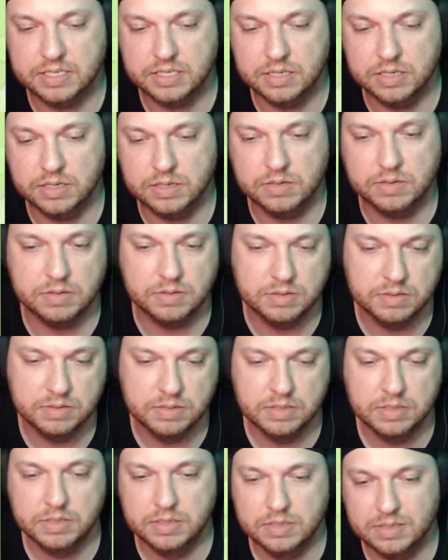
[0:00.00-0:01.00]
So
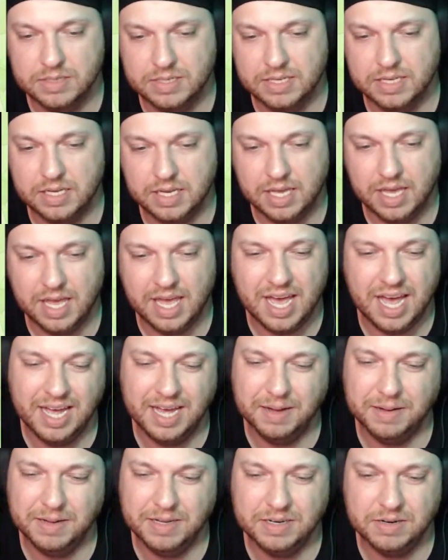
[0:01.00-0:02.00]

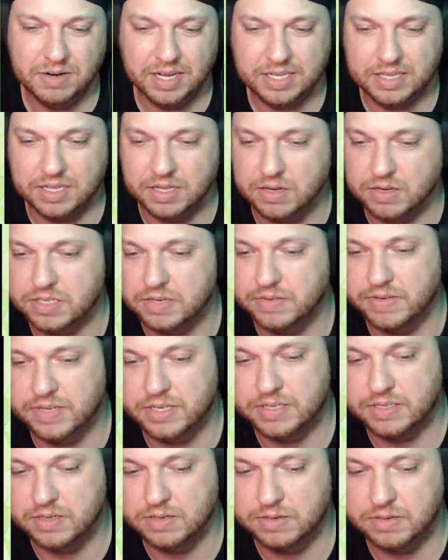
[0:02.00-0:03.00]
yeah, I don't like the looks of
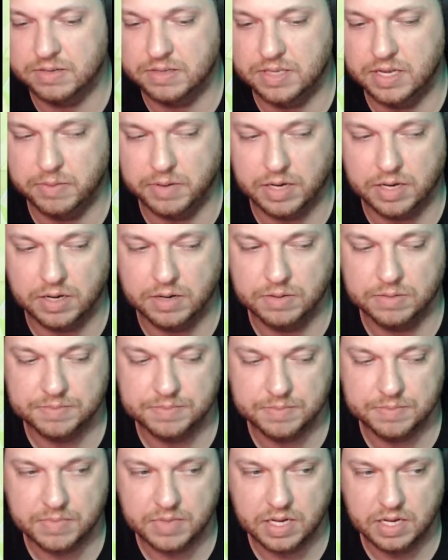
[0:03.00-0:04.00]
it, so there we go.
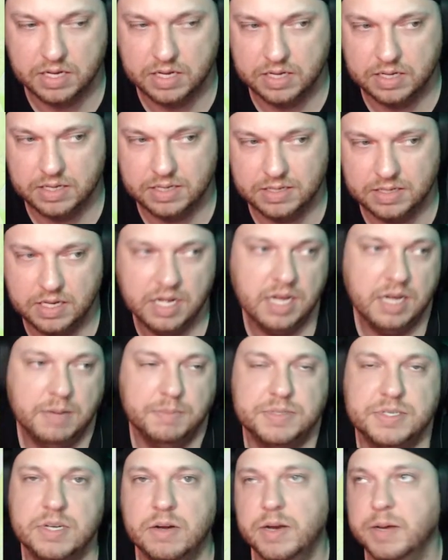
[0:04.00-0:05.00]

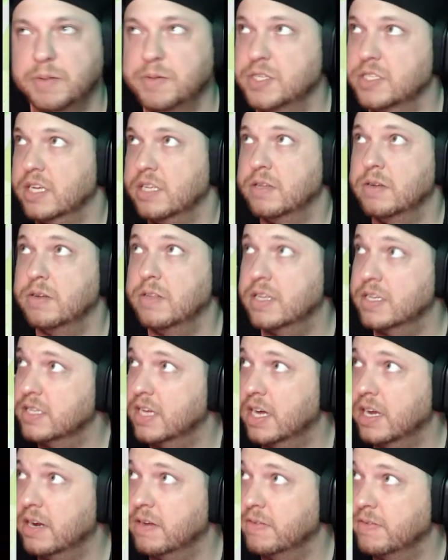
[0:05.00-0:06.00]
I'm sorry, I'm just like doing this
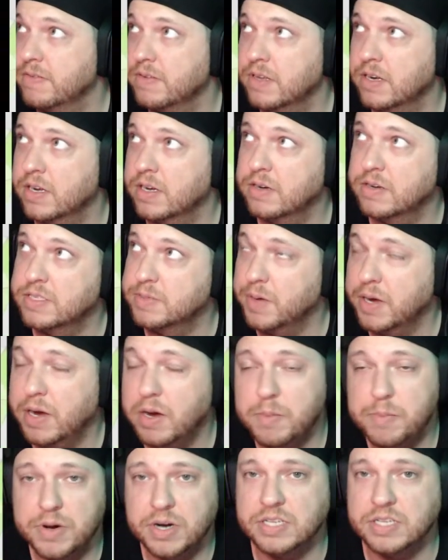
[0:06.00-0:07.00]
out of, you know, it's my
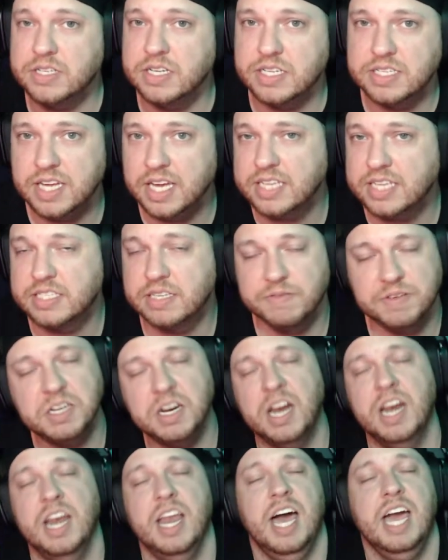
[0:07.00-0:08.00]
own personal taste. If you
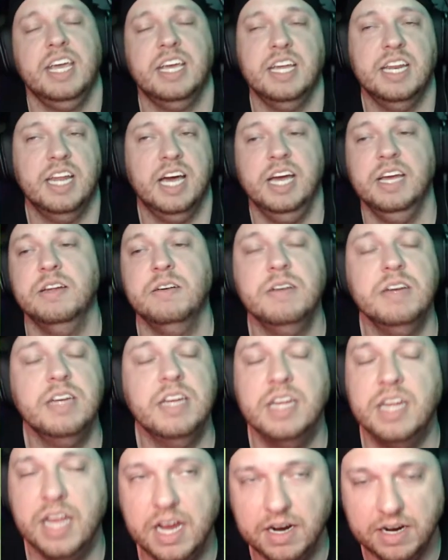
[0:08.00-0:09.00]
don't like it, I
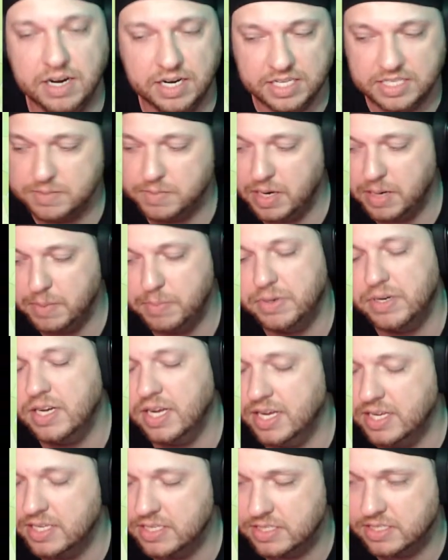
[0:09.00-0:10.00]
don't care. It's my
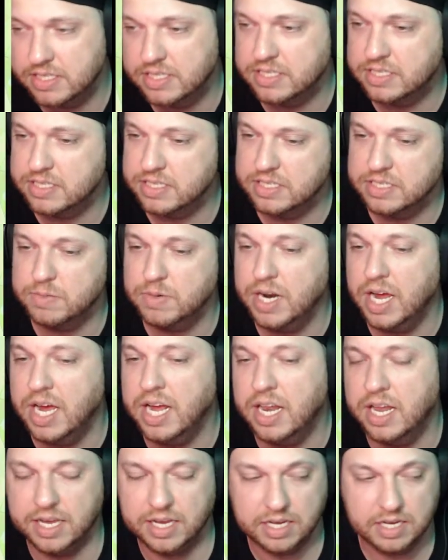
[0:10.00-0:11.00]
taste. It's what I
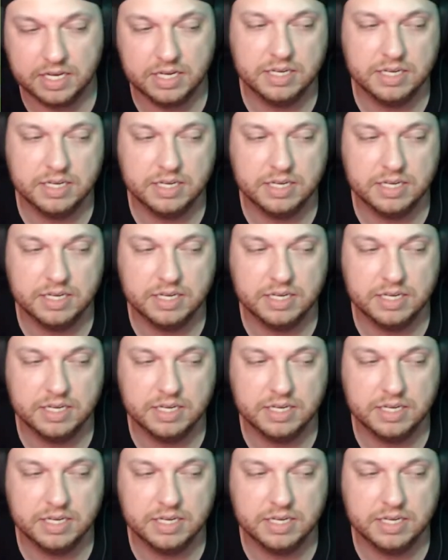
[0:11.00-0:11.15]
like.